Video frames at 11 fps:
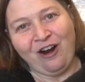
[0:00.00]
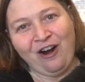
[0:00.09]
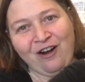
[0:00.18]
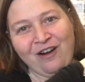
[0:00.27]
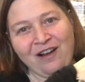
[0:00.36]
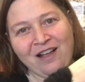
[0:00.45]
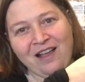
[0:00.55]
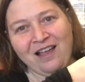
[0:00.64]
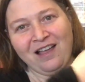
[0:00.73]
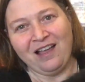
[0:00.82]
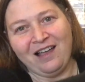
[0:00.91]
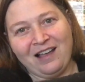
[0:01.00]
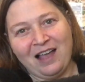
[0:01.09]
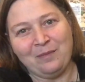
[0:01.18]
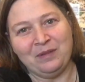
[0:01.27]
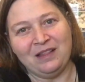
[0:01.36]
are a
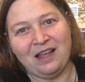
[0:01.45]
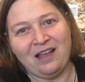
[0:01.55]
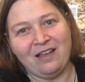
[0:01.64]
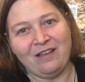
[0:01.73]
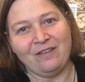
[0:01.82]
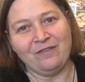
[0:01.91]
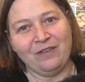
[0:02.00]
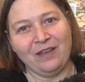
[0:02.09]
couple of